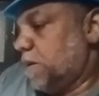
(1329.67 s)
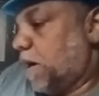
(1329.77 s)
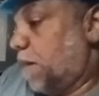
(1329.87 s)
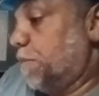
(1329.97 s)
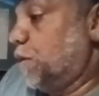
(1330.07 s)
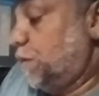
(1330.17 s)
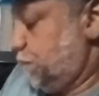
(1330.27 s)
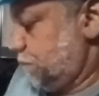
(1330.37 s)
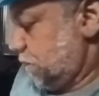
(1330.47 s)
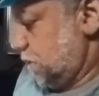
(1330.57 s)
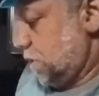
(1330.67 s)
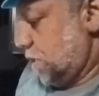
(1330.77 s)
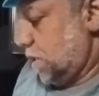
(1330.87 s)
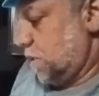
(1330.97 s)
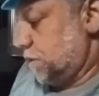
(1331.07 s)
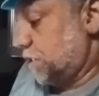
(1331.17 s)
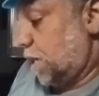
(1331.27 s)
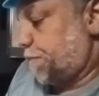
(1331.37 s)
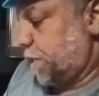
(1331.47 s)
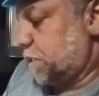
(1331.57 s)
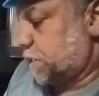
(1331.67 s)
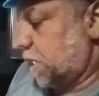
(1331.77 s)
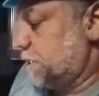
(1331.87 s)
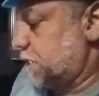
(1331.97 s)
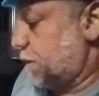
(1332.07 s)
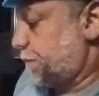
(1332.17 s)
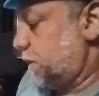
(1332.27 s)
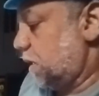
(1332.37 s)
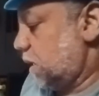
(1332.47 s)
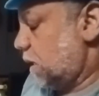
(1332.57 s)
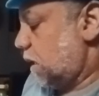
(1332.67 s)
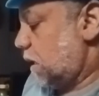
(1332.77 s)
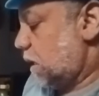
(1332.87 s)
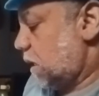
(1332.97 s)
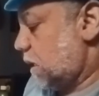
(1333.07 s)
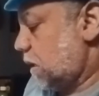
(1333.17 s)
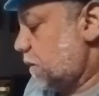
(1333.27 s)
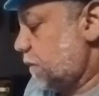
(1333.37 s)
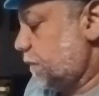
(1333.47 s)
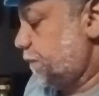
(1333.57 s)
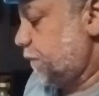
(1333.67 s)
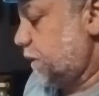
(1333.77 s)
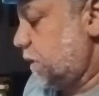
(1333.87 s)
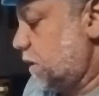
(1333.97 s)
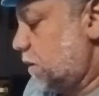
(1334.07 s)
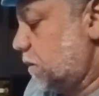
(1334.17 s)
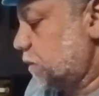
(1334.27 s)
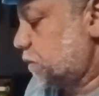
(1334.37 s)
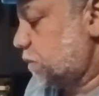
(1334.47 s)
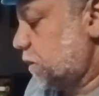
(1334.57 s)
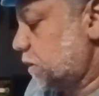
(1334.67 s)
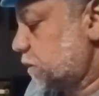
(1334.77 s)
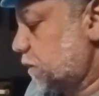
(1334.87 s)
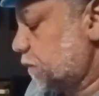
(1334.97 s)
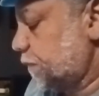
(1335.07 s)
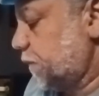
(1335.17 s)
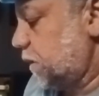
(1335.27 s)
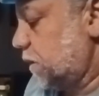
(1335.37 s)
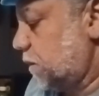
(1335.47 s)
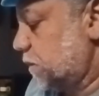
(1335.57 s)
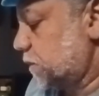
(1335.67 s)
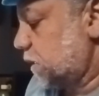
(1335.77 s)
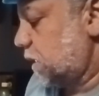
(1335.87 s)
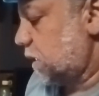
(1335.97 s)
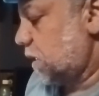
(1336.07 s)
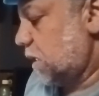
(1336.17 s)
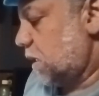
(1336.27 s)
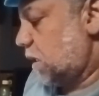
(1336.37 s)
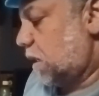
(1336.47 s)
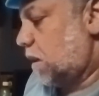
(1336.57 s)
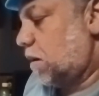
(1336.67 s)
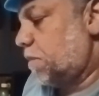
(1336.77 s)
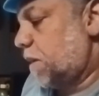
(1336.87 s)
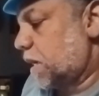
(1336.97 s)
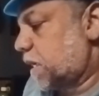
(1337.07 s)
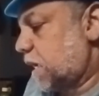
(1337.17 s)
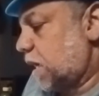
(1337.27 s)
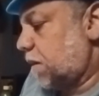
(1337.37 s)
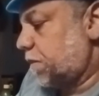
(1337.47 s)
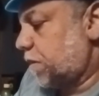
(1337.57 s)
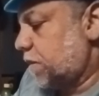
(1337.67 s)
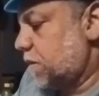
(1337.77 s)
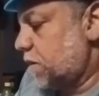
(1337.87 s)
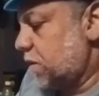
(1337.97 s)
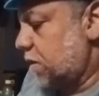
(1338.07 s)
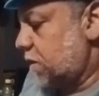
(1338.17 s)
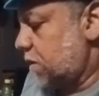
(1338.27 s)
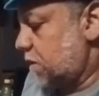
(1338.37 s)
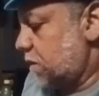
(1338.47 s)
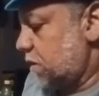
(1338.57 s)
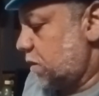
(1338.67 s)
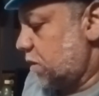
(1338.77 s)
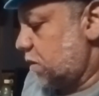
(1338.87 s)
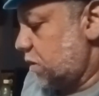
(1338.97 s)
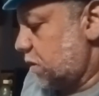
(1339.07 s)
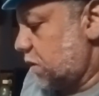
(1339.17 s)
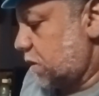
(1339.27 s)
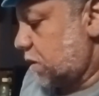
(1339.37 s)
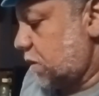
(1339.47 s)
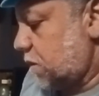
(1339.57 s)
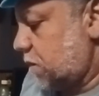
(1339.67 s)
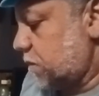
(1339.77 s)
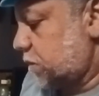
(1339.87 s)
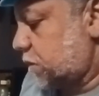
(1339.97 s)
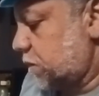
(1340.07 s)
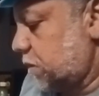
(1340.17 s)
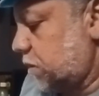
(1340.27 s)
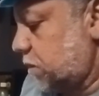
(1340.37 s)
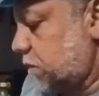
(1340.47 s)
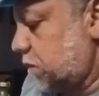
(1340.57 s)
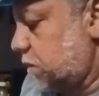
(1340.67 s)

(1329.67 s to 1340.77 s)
I moved. Jumpy. Say jumpy. Videos. Where's those videos at? On my camera. And go to